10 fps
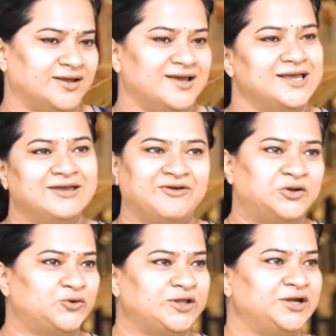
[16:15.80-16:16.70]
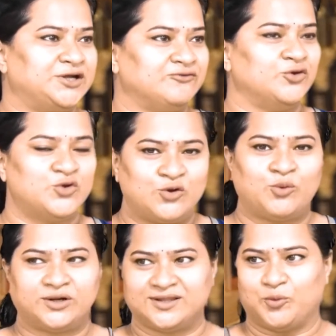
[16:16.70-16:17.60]
He went to the interview. You know
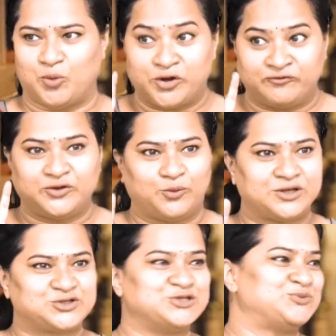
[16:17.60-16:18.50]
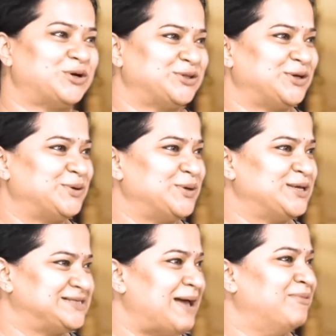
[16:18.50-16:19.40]
what, one of the questions what the
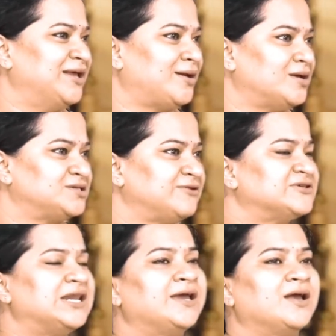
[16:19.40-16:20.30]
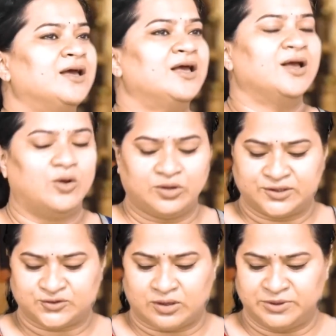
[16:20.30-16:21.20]
examiner asked, he was like, okay,
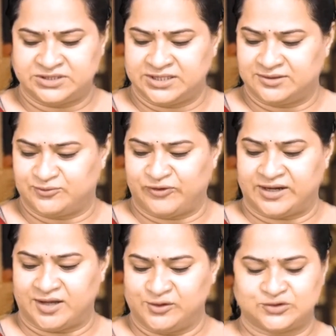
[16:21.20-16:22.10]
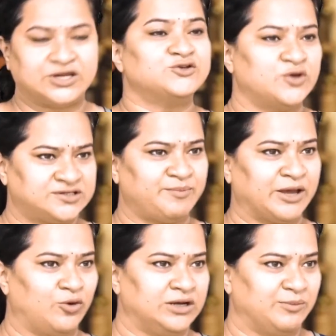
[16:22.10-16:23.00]
so Abhijit, where are you staying? So he's a
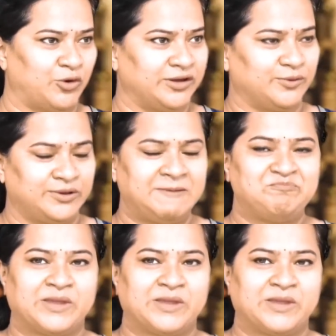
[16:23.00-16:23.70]
Bengali boy, okay?